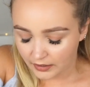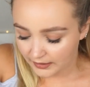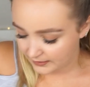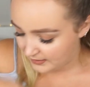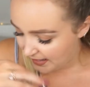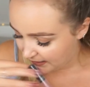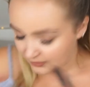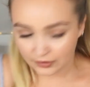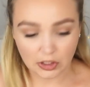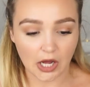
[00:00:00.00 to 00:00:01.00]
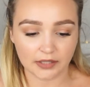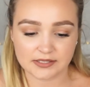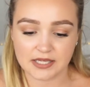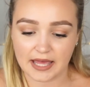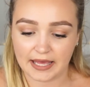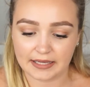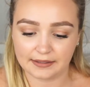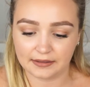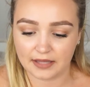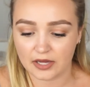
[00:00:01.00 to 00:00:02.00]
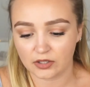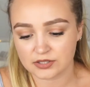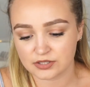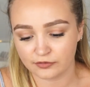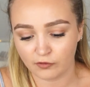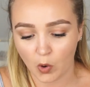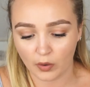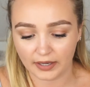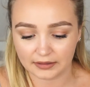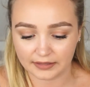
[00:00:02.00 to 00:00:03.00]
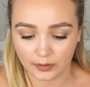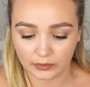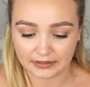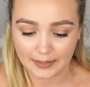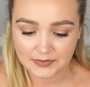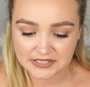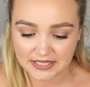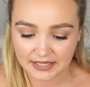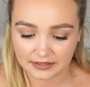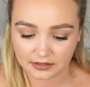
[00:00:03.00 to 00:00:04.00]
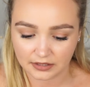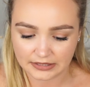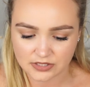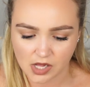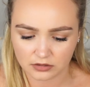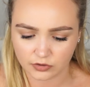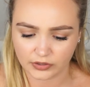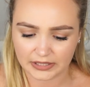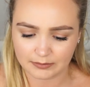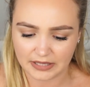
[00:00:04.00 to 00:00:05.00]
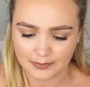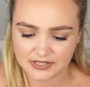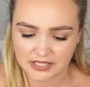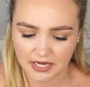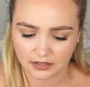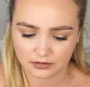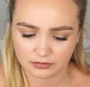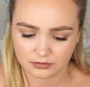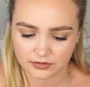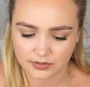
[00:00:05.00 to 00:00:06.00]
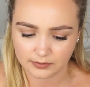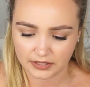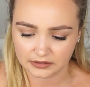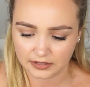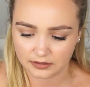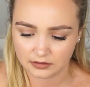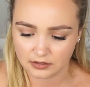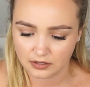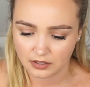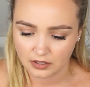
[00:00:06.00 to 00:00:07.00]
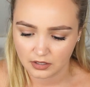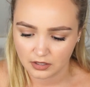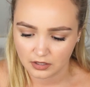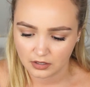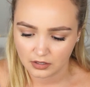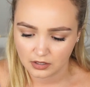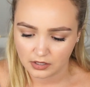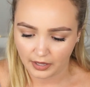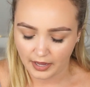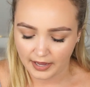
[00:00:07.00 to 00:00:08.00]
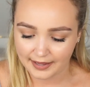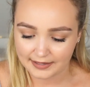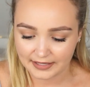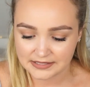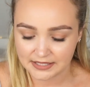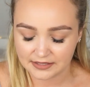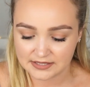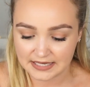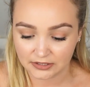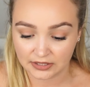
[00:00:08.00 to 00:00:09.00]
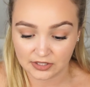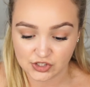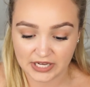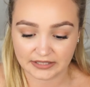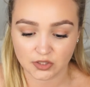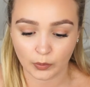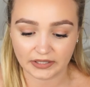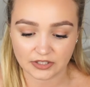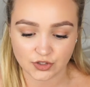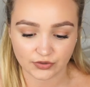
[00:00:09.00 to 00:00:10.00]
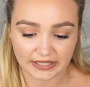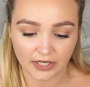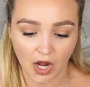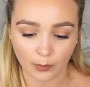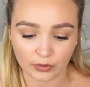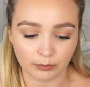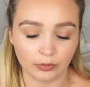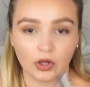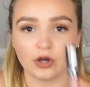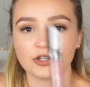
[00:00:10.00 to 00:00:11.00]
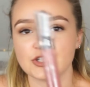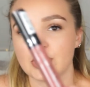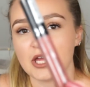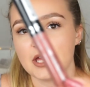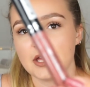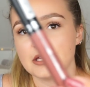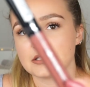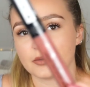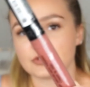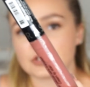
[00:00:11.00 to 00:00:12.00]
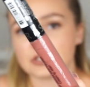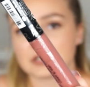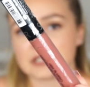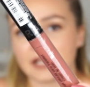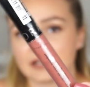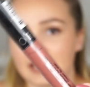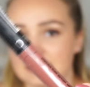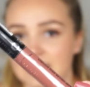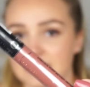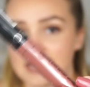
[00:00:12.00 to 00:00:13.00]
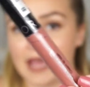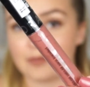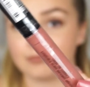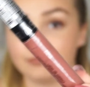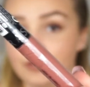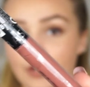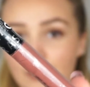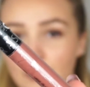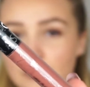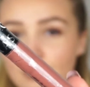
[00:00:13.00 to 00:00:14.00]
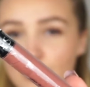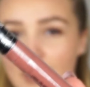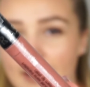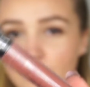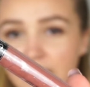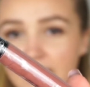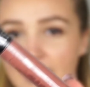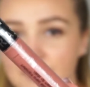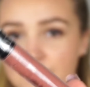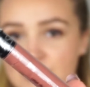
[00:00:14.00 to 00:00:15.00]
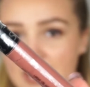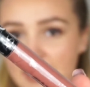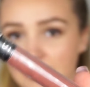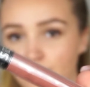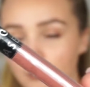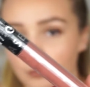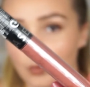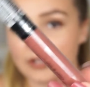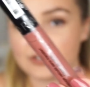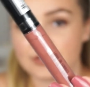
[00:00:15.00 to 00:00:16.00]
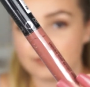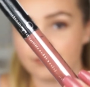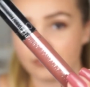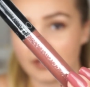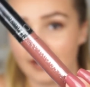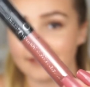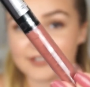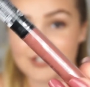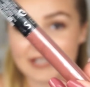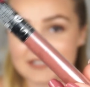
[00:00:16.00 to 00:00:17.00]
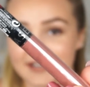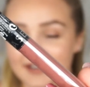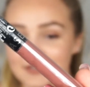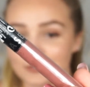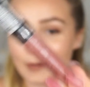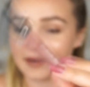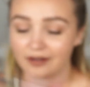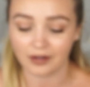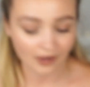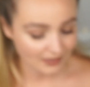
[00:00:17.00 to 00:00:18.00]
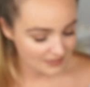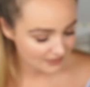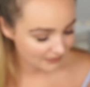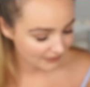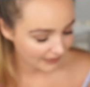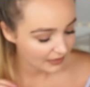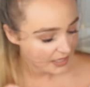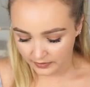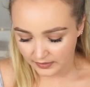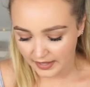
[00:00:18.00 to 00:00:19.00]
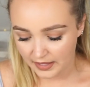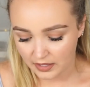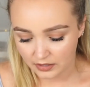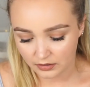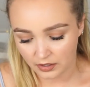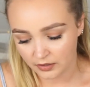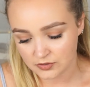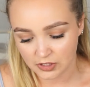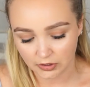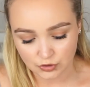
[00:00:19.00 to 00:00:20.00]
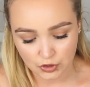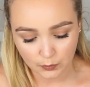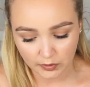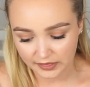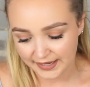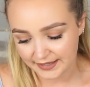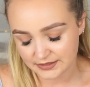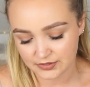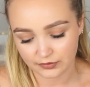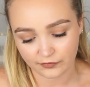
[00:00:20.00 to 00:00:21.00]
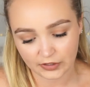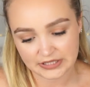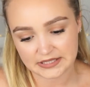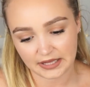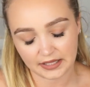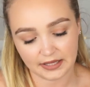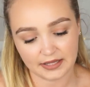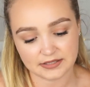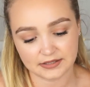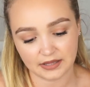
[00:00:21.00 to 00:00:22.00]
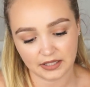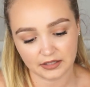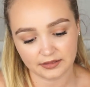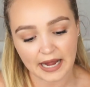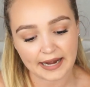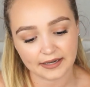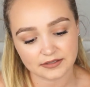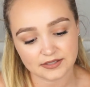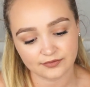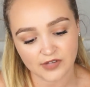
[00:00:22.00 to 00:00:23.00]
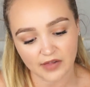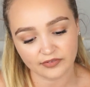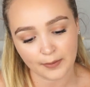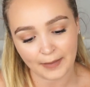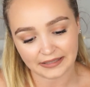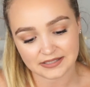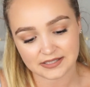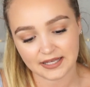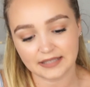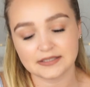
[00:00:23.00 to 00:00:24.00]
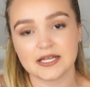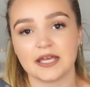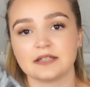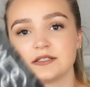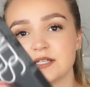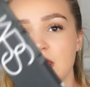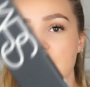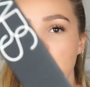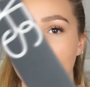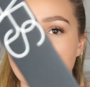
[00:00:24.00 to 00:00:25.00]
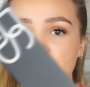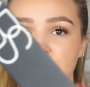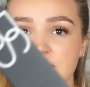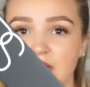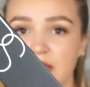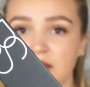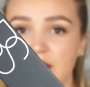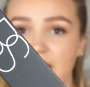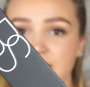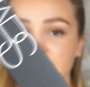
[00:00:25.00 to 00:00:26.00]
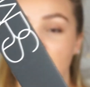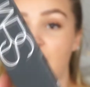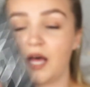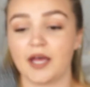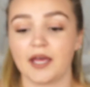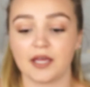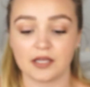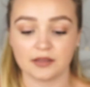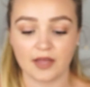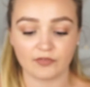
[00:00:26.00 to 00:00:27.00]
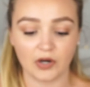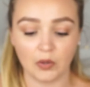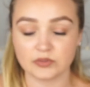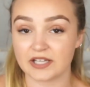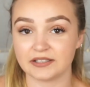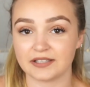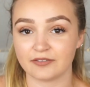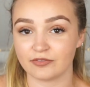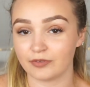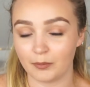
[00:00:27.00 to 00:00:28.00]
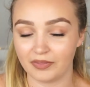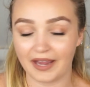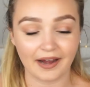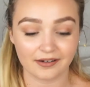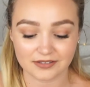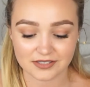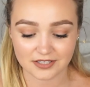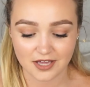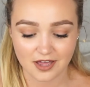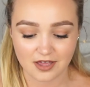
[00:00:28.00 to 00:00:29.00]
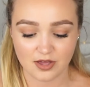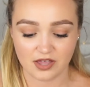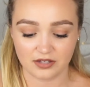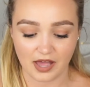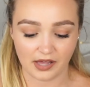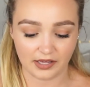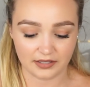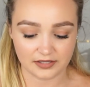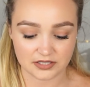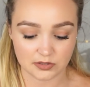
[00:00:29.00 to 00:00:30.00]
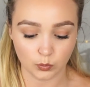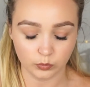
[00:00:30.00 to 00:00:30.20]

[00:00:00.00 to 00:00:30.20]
I then got a little Sephora liquid lipstick. It's called Cream Lip Stain or something like that. And it's in the shade 23 Copper Blush. So it just looks like this. It's a nude brownie kind of shade, which are the shades that I wear constantly. And then I also got two more things. So the first thing is the NARS Velvet Matte Skin Tint, which looks like this. I never owned anything from NARS, and this is